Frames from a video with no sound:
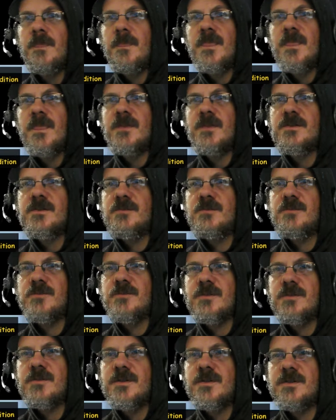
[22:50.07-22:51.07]

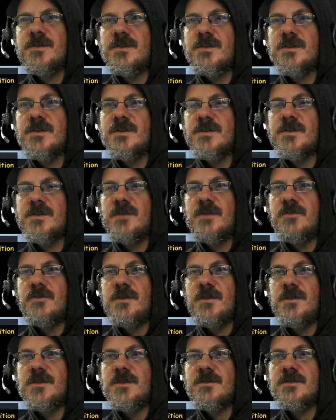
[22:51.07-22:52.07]
Similar list, because
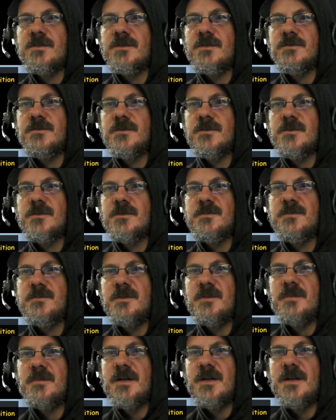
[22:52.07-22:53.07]
everything so far has
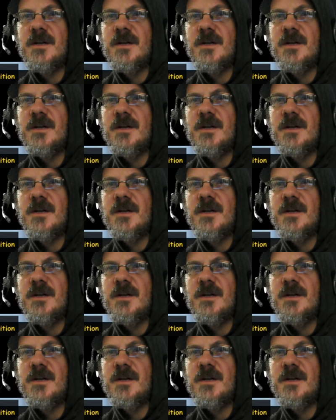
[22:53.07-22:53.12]
been by